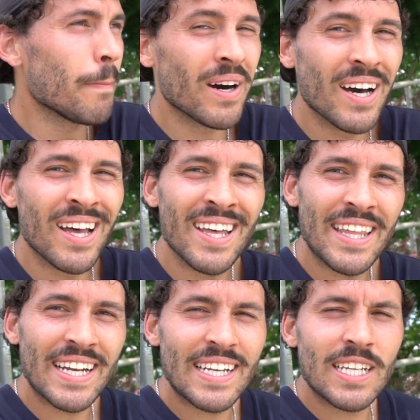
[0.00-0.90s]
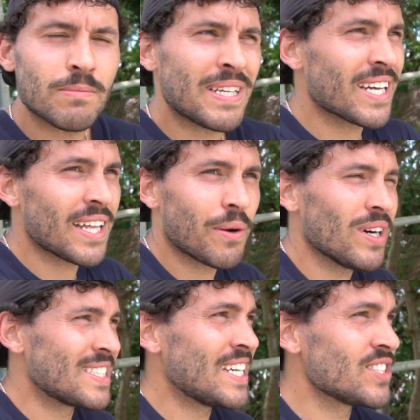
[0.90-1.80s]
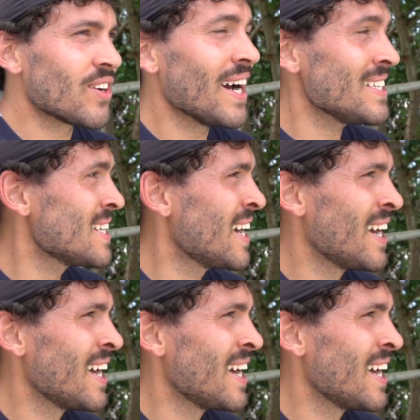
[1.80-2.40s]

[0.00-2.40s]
But then it ended up taking like, what, 10 tries?